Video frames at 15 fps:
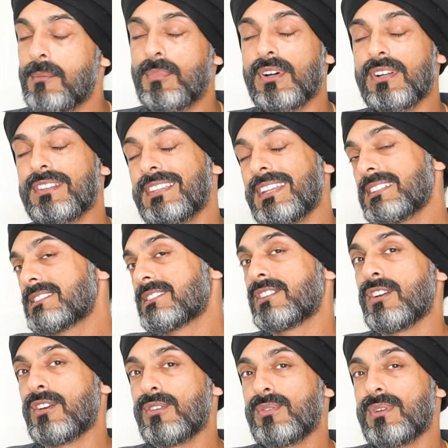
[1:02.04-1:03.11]
But let's
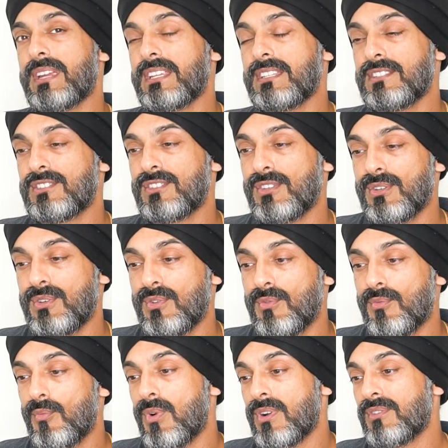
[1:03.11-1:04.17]
go
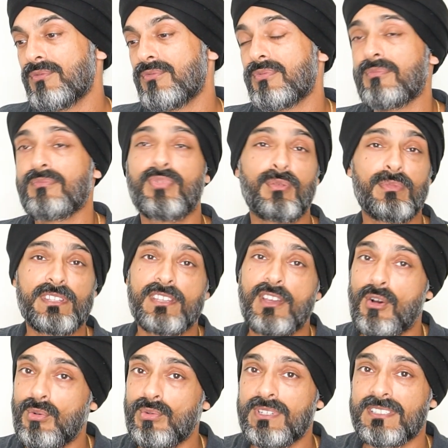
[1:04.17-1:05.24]
into one of probably the
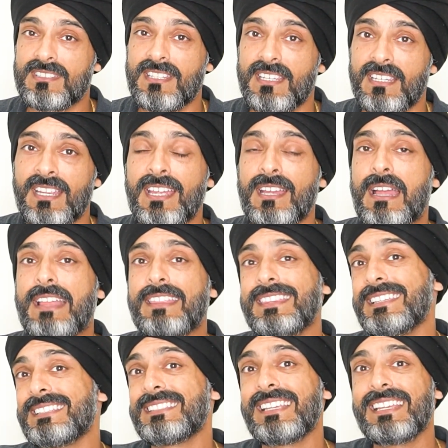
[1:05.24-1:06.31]
oldest thing, and
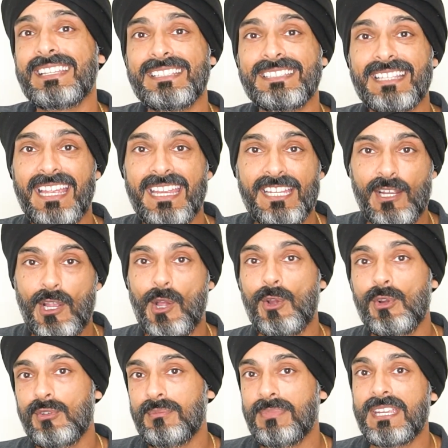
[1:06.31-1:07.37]
this is a
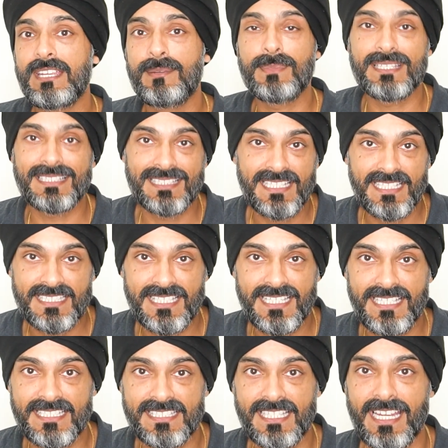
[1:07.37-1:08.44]
cone beam
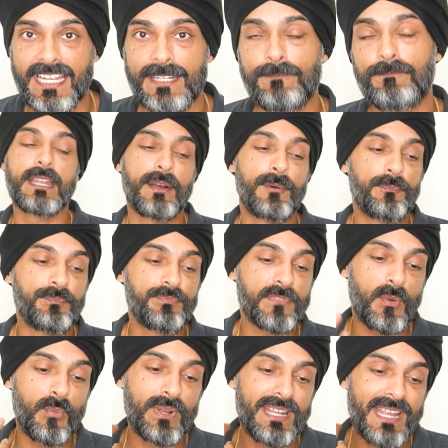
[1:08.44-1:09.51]
CT scan. Now,
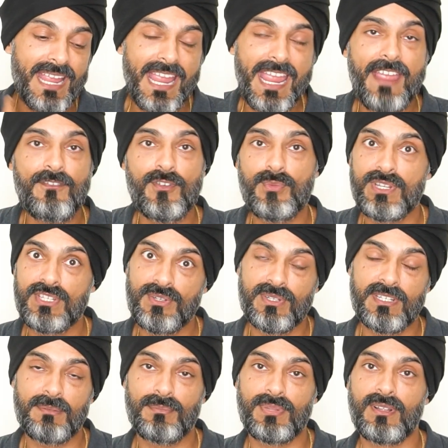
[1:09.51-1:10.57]
whenever we do
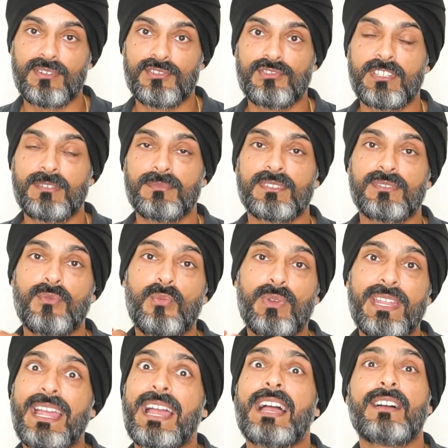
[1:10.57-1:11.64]
an implant treatment,
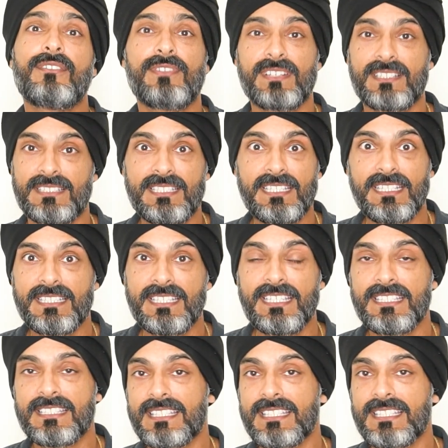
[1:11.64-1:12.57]
we have a CT